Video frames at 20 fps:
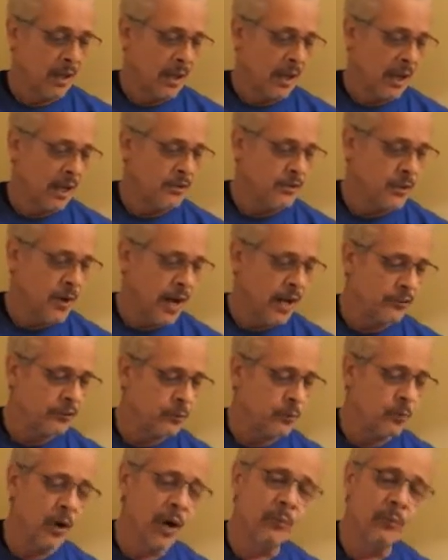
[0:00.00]
And you
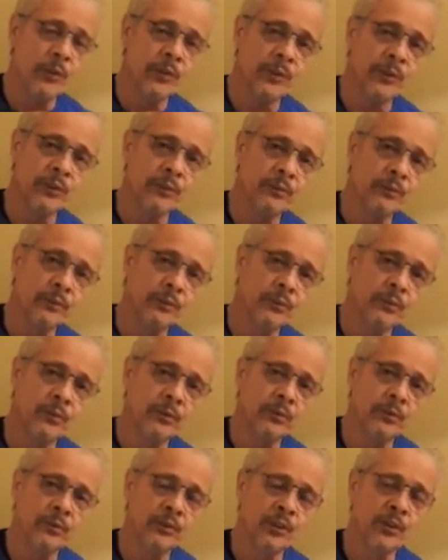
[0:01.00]
ask what would the
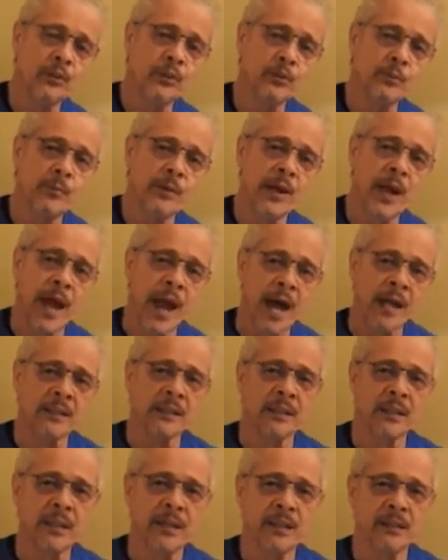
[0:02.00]
dues be
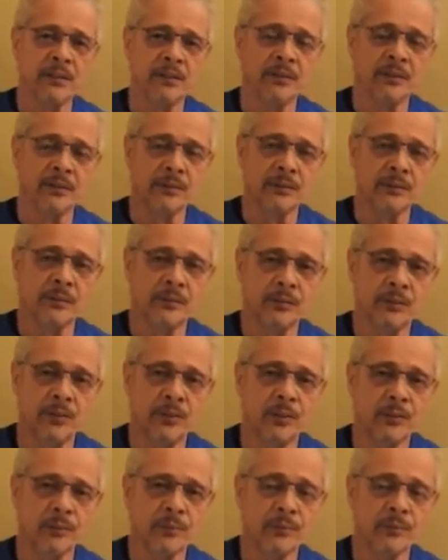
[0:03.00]
allocated
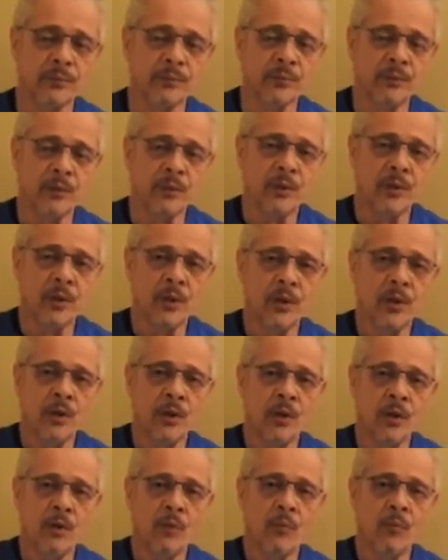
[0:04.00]
to?
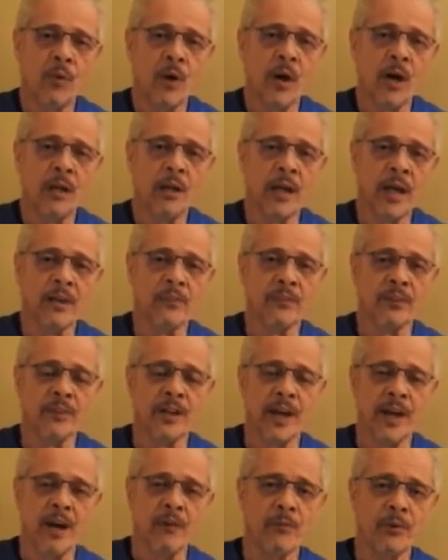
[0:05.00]
Well, as
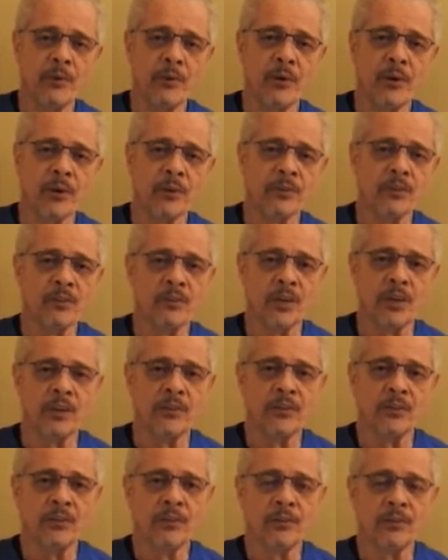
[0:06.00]
in every
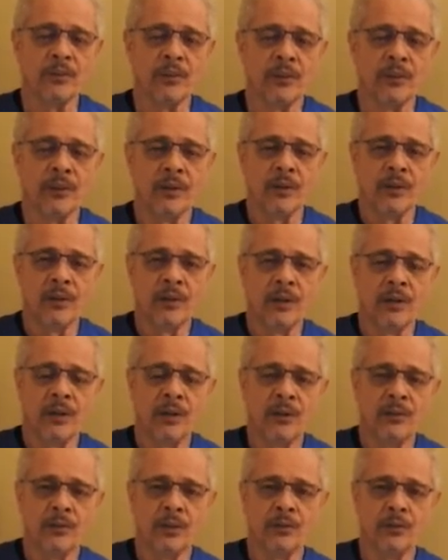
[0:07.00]
organization,
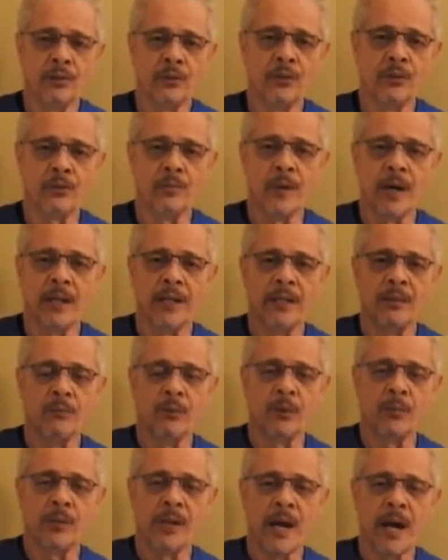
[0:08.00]
your dues money
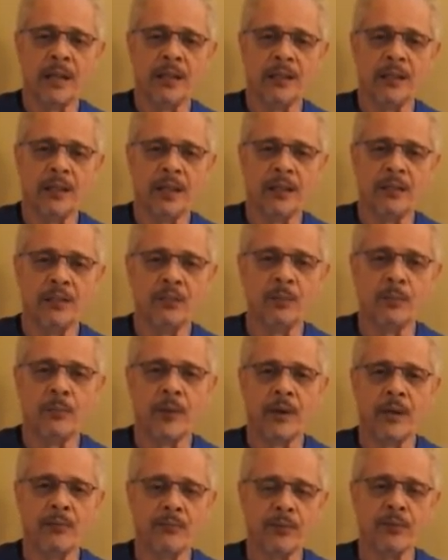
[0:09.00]
will be allocated to
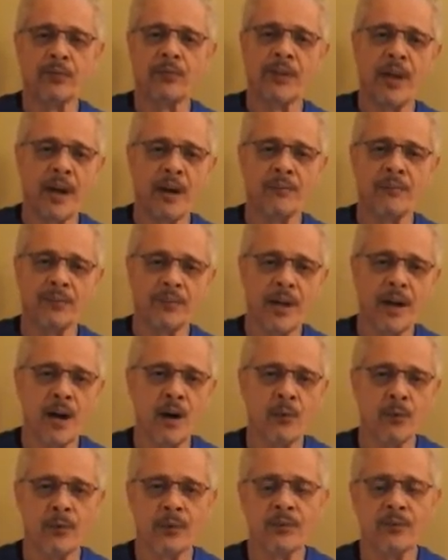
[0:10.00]
pay for staff
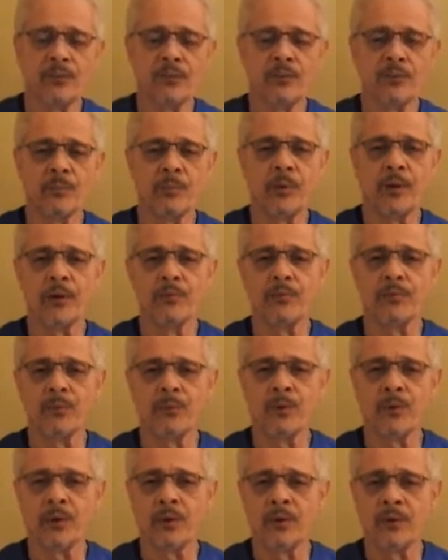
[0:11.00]
salaries, to pay
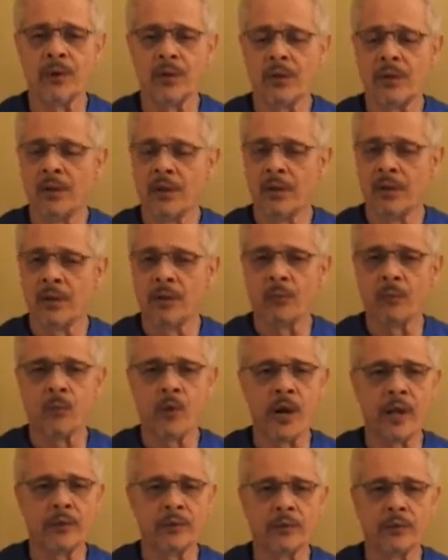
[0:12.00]
for
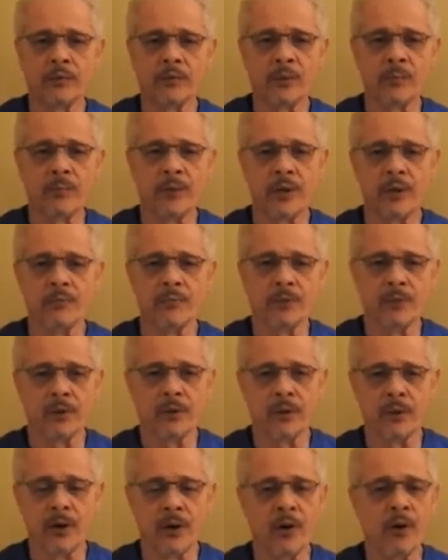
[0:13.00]
rent, to pay
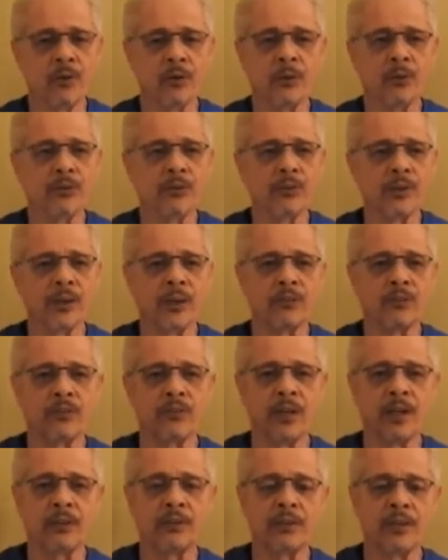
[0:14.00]
for all those things
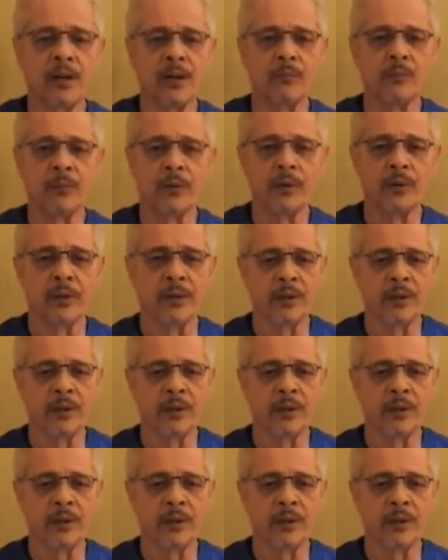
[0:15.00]
that come